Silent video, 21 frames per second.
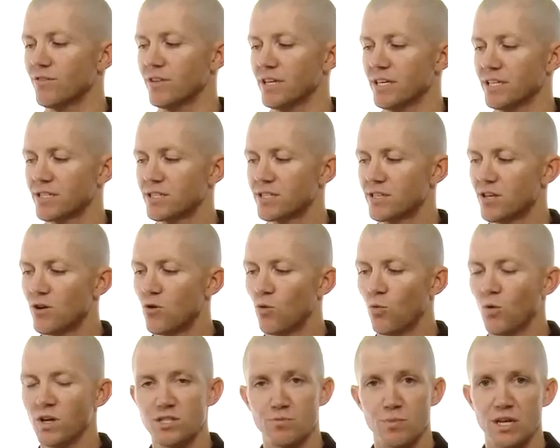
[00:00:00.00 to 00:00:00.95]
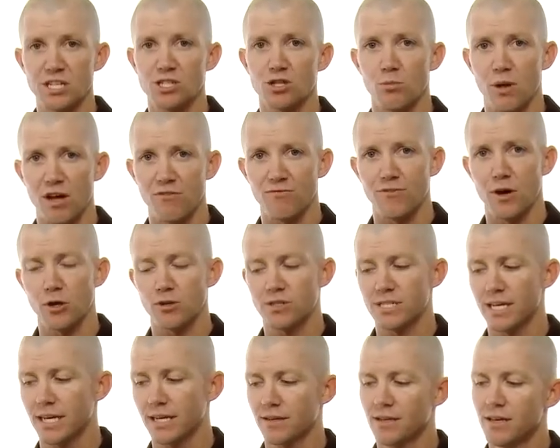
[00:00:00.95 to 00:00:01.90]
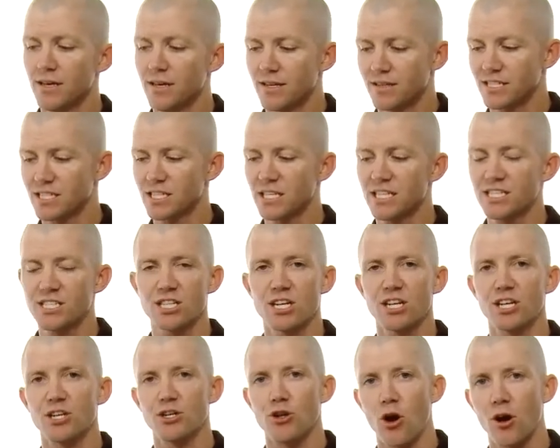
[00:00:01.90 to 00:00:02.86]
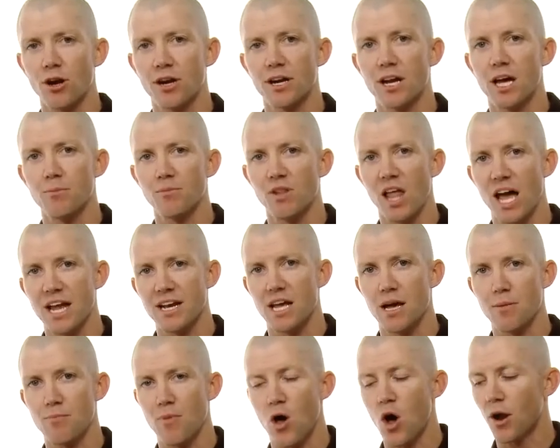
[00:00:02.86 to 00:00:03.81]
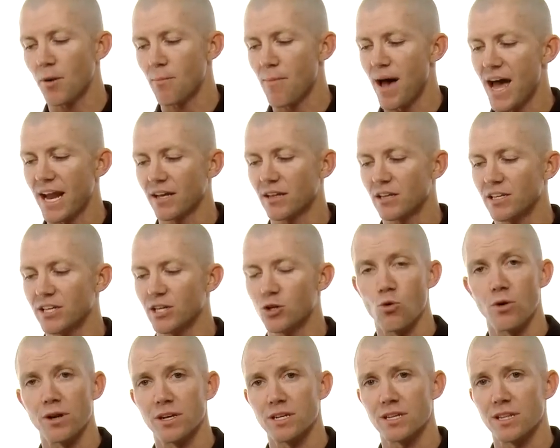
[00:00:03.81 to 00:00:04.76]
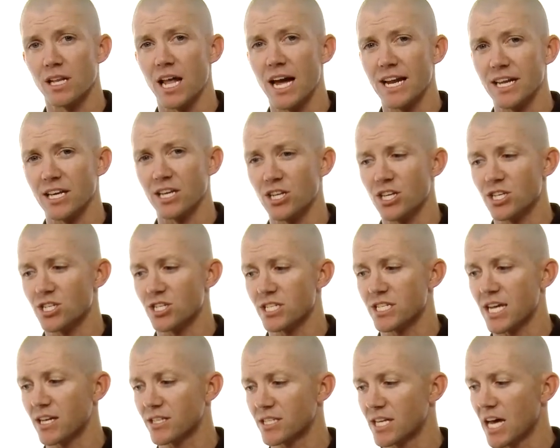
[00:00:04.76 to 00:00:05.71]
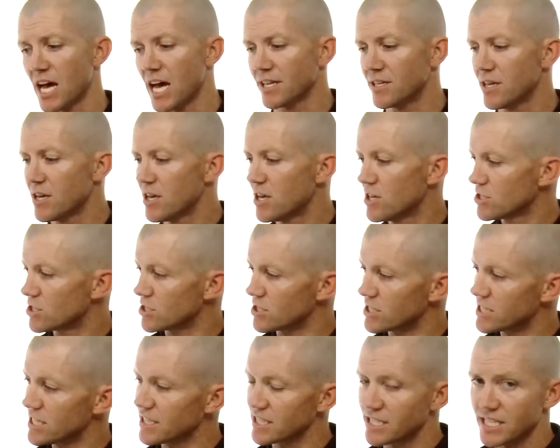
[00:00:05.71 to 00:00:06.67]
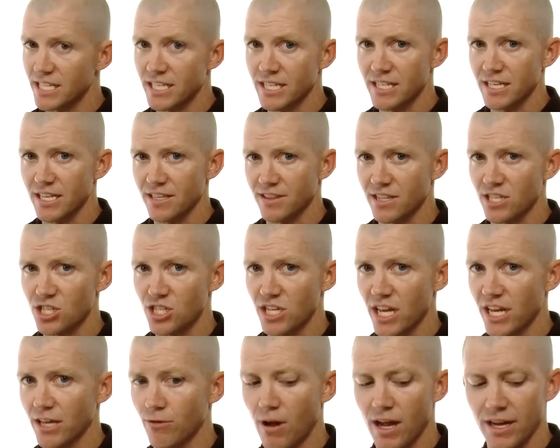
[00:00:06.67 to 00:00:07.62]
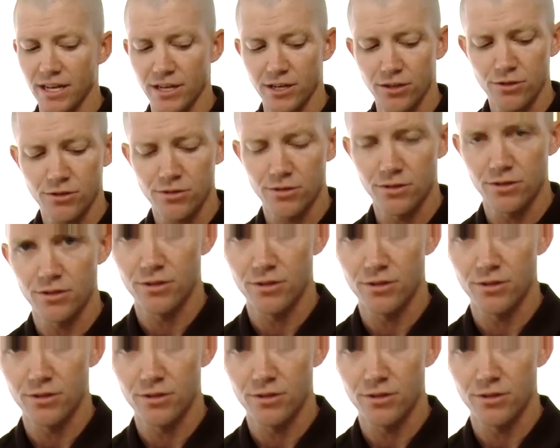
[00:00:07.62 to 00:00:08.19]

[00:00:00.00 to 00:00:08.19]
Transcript: of this. What's special about Fototec? This lens is going to darken up, lighten up automatically according to the lighting conditions outside. So you see the tint at this shade right here.